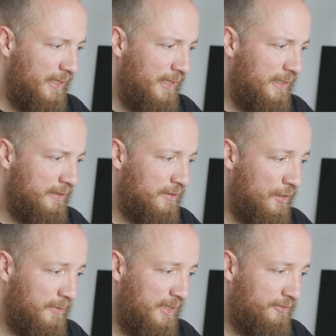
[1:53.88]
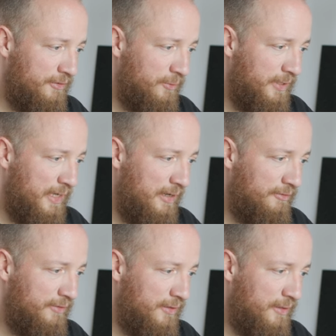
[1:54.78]
In the top left, we
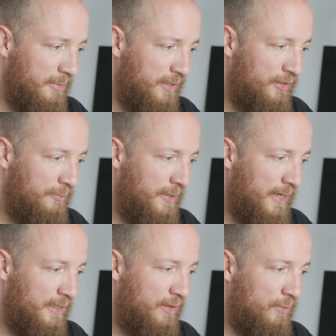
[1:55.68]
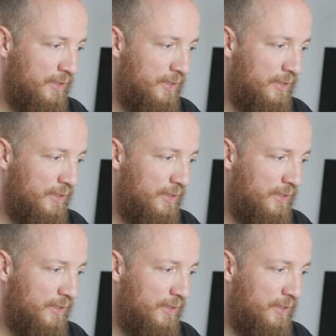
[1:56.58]
have the battery pack,